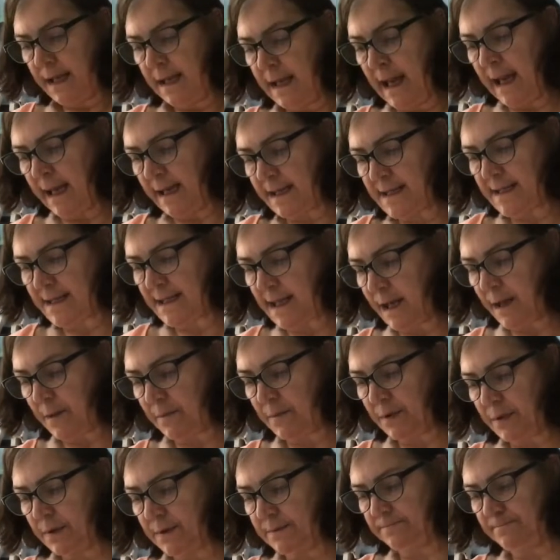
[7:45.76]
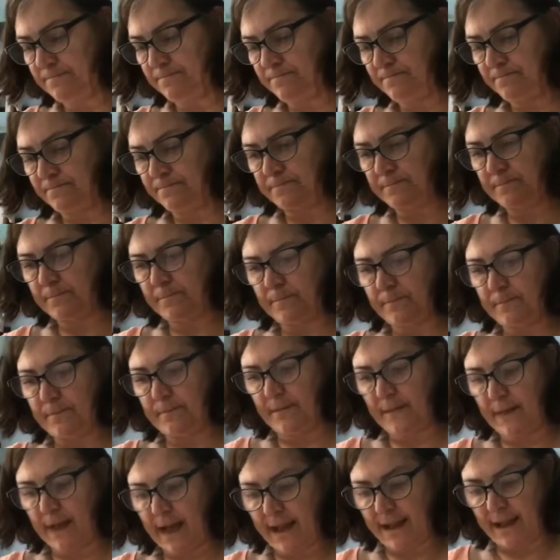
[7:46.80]
Next up,
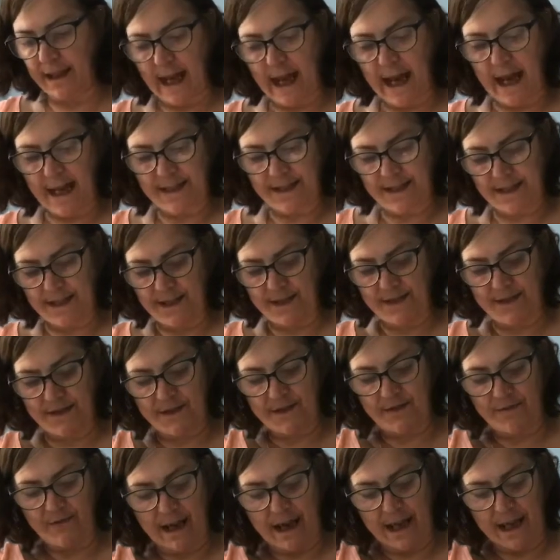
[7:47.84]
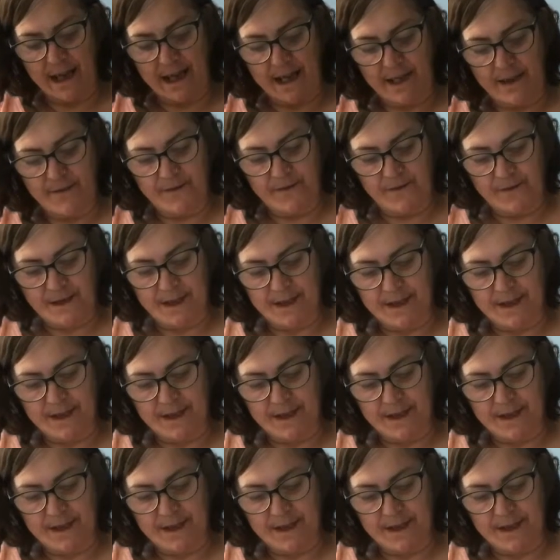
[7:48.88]
at last it's arrived.